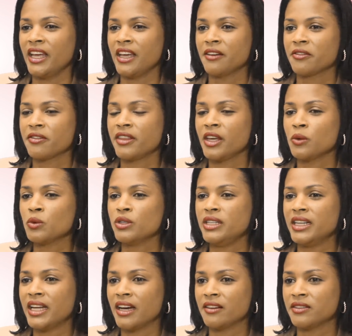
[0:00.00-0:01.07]
if they were
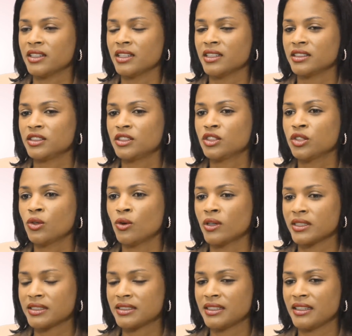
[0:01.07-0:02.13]
never
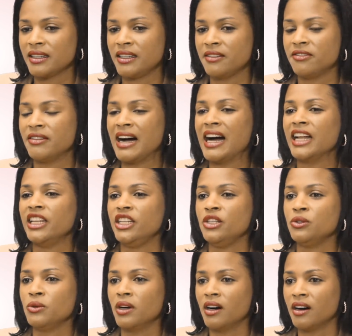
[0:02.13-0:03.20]
taught the
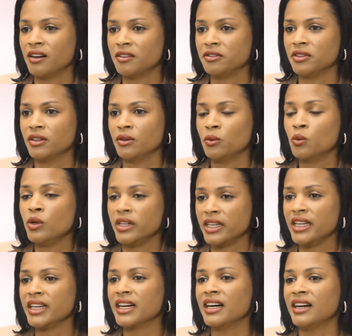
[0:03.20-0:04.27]
value of
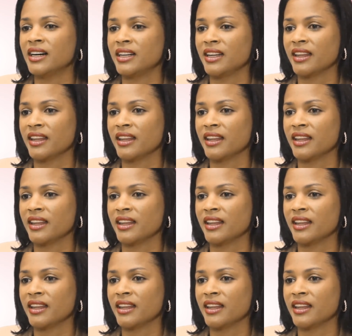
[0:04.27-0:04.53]
working hard,